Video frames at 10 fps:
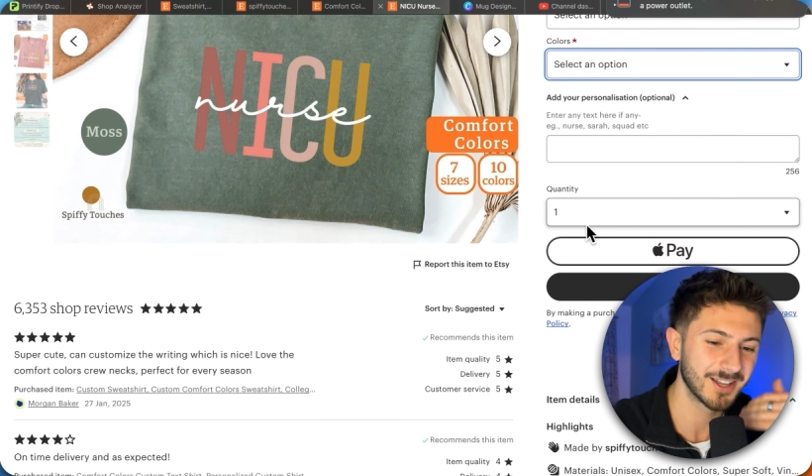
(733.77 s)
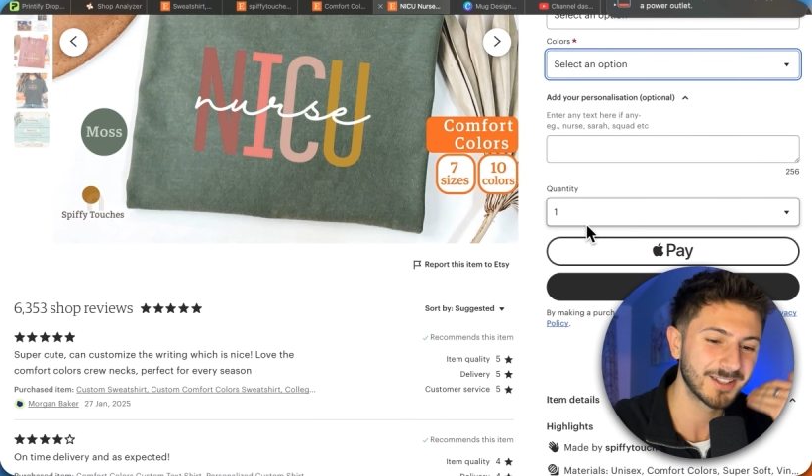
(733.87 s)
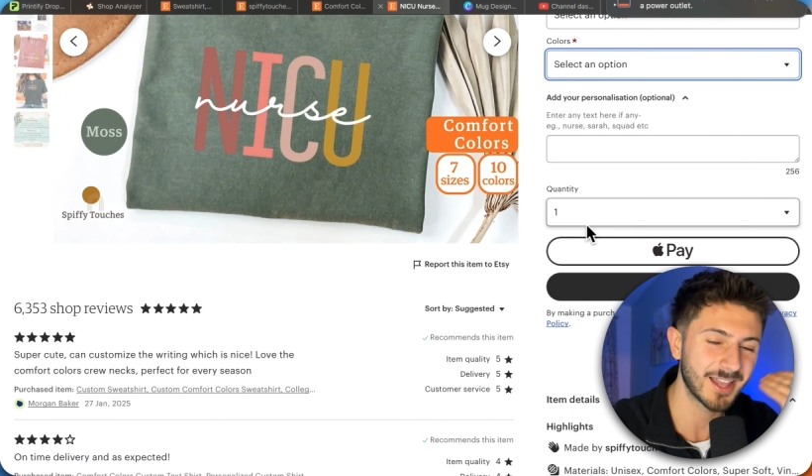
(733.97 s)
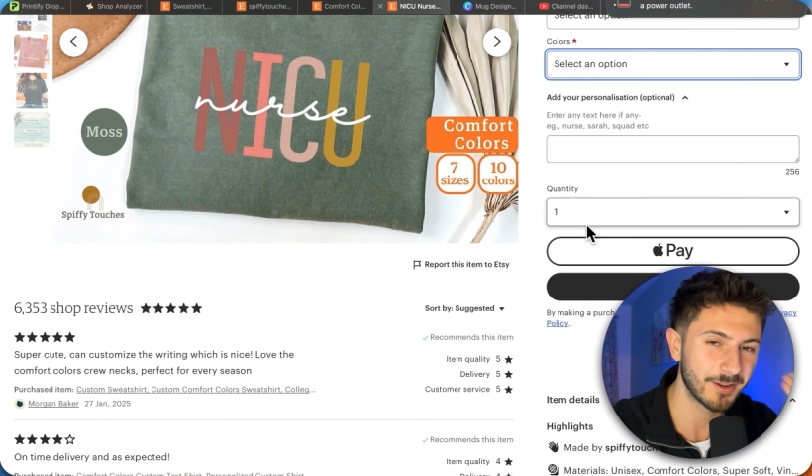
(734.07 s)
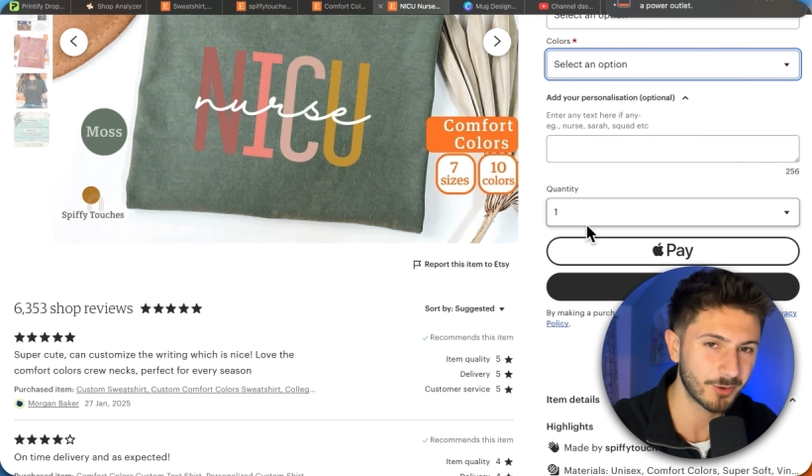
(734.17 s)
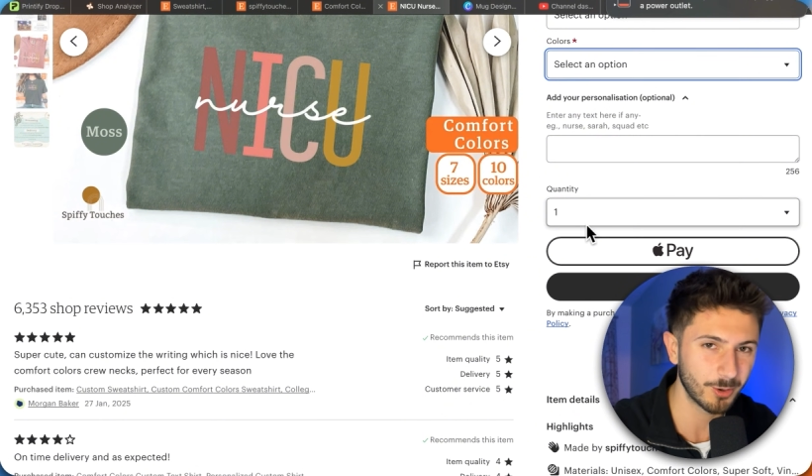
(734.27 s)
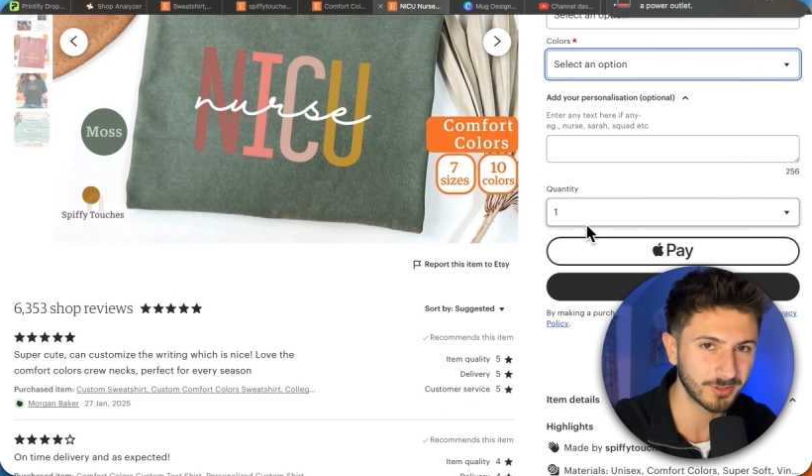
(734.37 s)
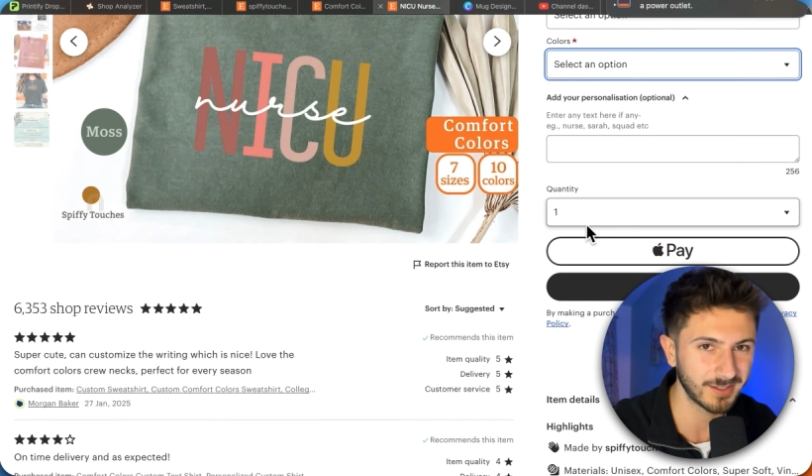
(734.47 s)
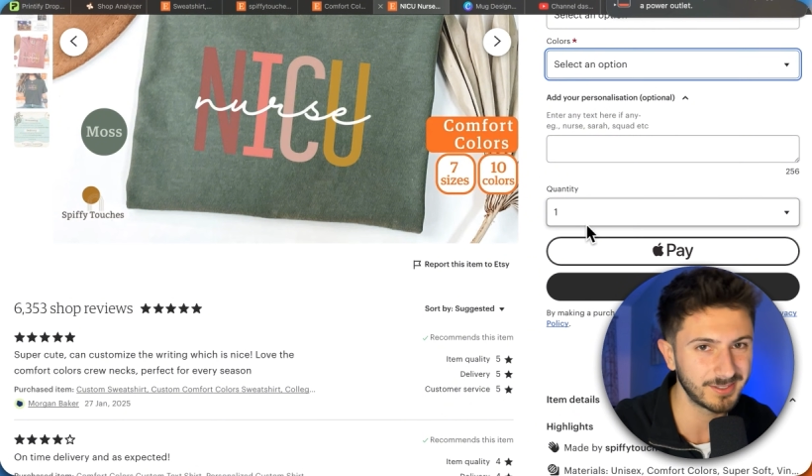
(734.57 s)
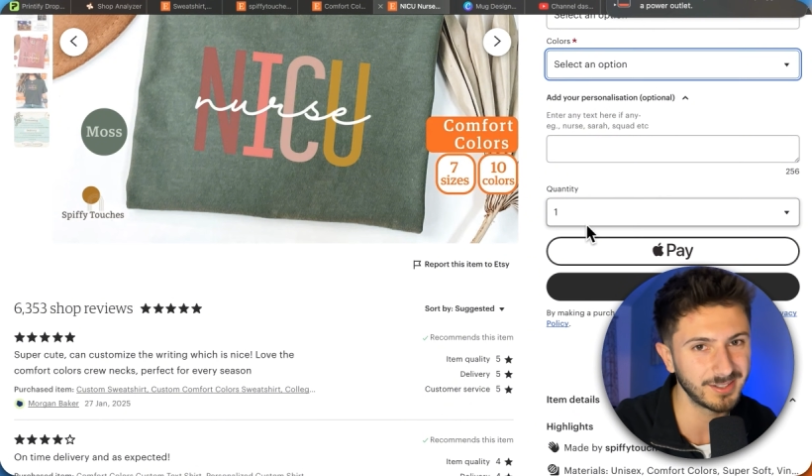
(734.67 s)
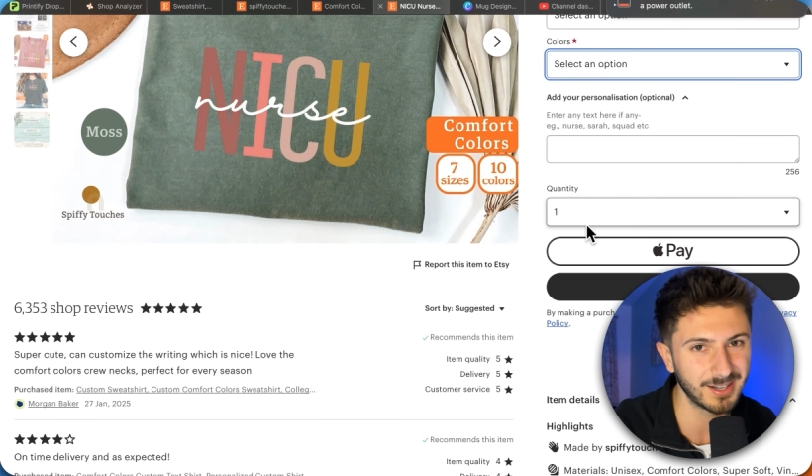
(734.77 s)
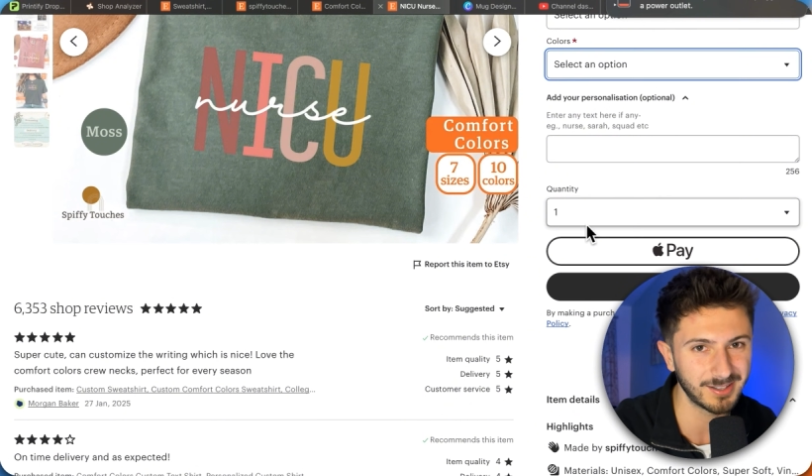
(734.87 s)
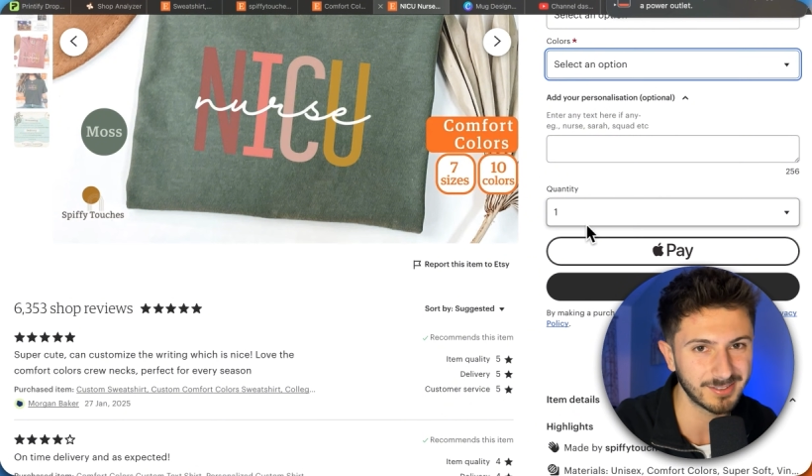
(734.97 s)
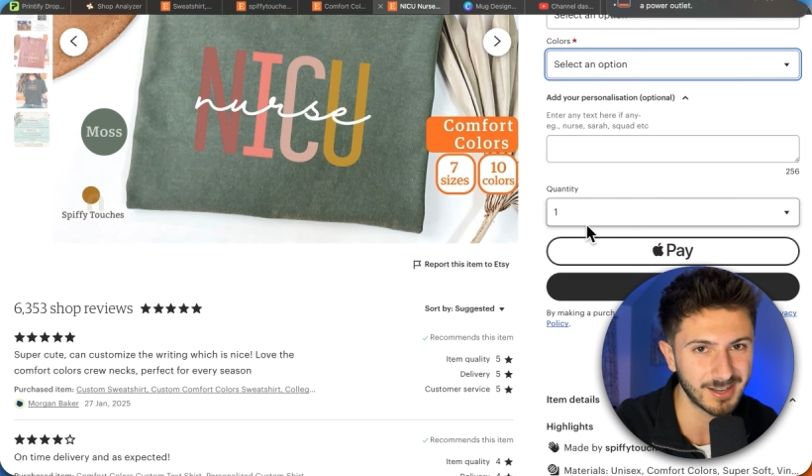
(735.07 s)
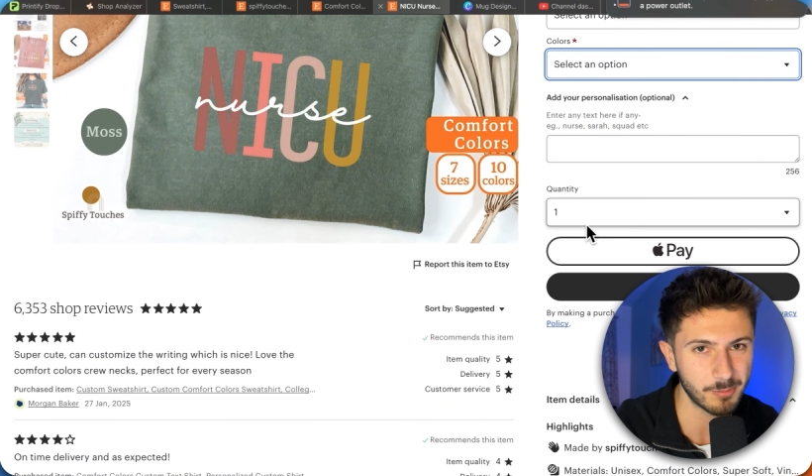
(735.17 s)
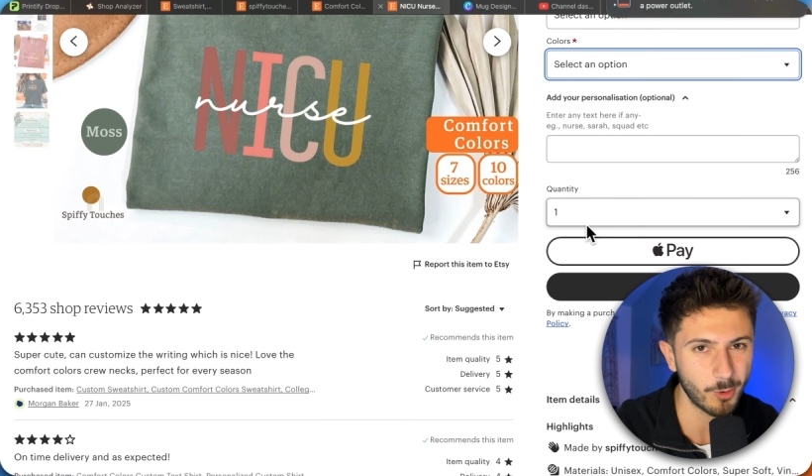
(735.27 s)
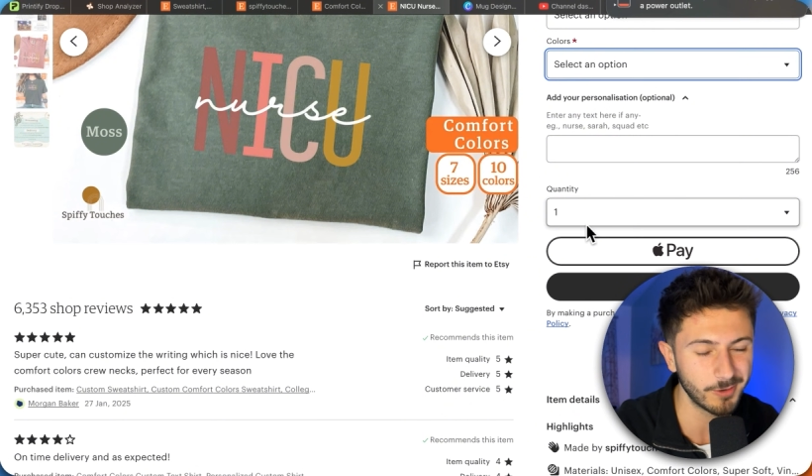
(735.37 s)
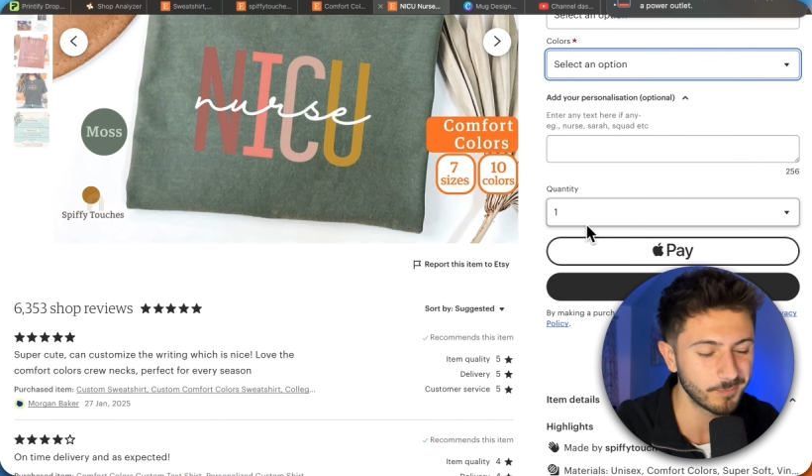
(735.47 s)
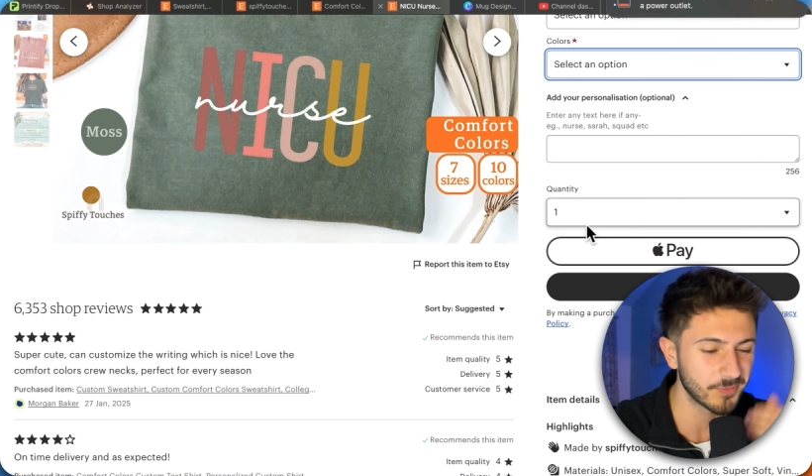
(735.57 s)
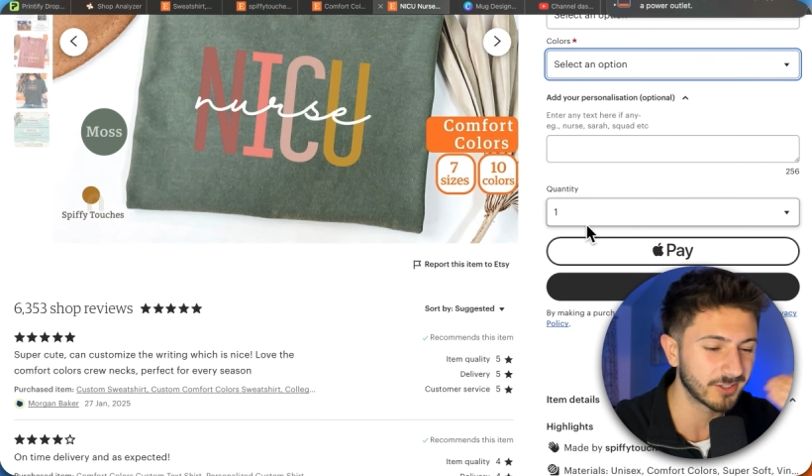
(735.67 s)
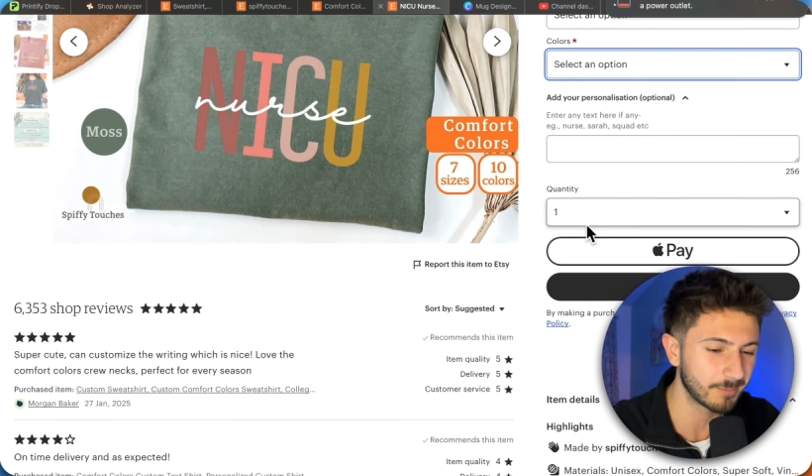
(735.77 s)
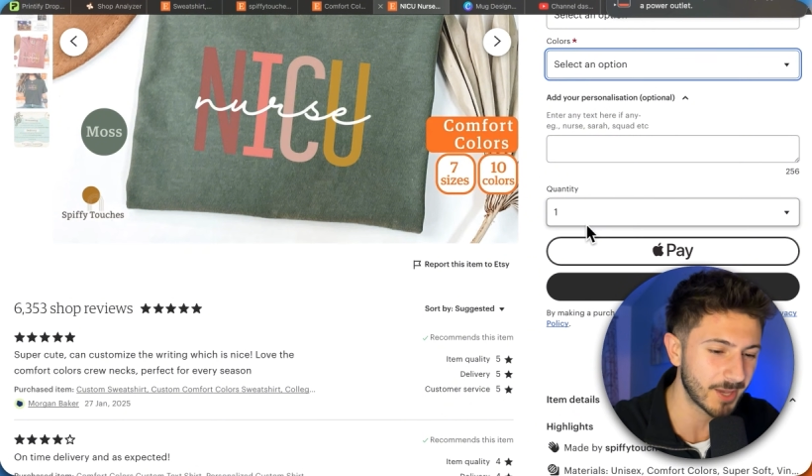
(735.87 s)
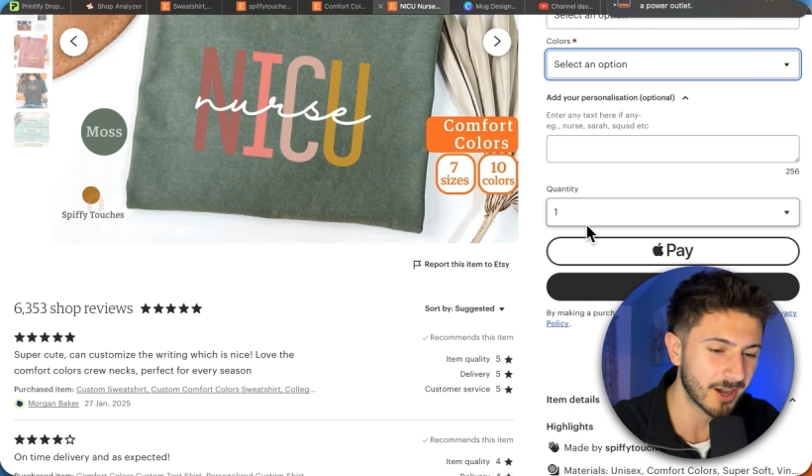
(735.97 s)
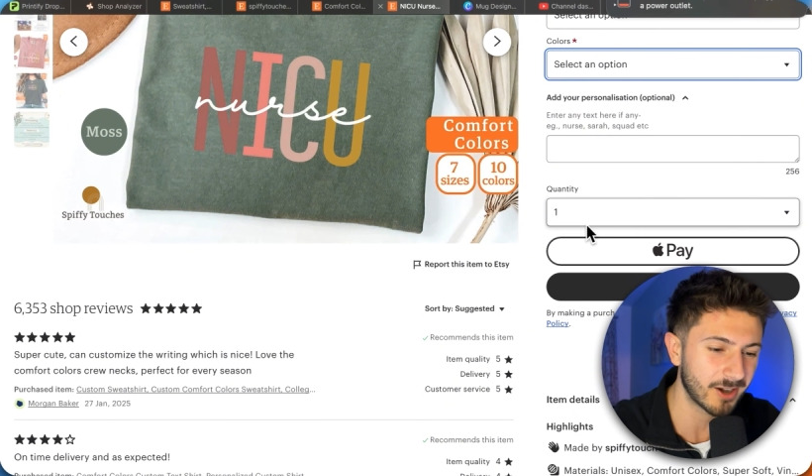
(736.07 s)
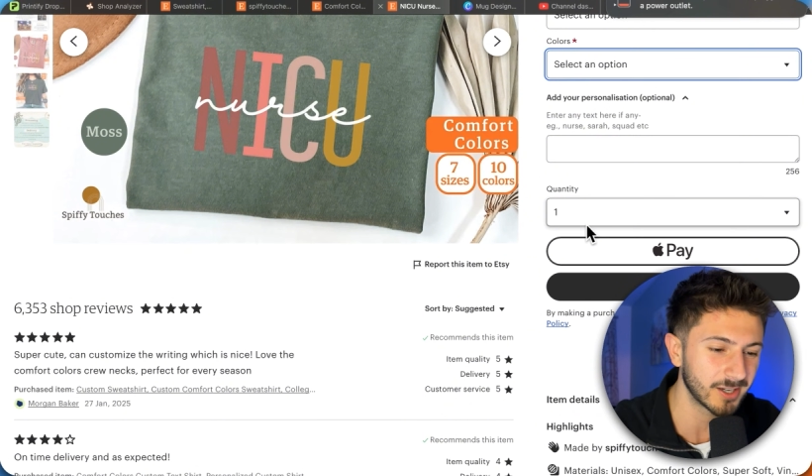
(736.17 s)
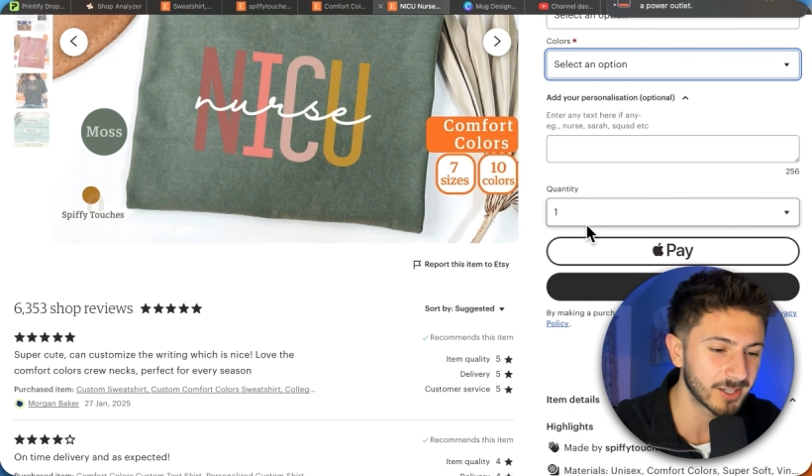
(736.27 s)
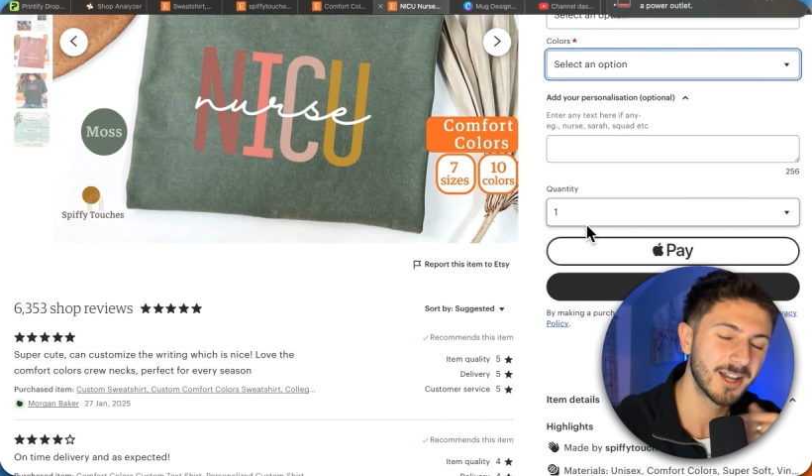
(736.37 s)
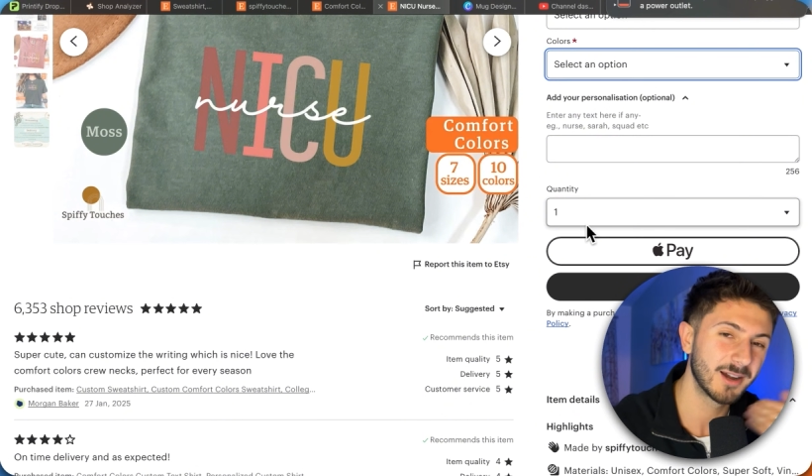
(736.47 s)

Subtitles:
Then of course they see the listing they want. It's a bit higher.